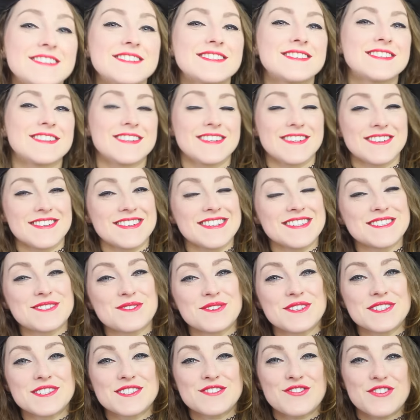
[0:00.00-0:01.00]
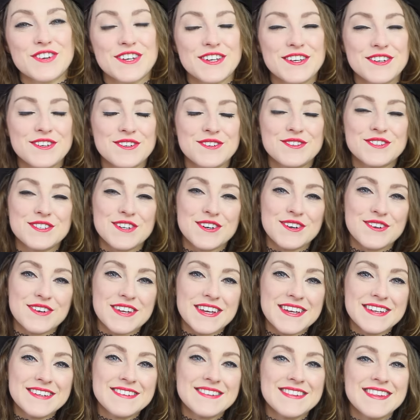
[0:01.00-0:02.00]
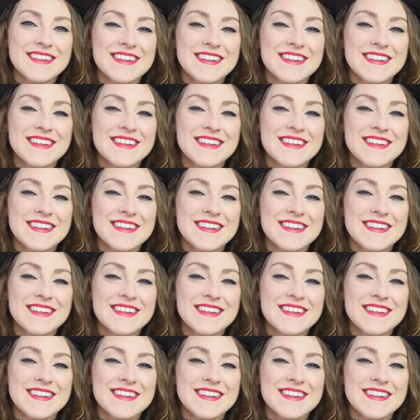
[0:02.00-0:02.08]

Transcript: So this one's for you, Tony.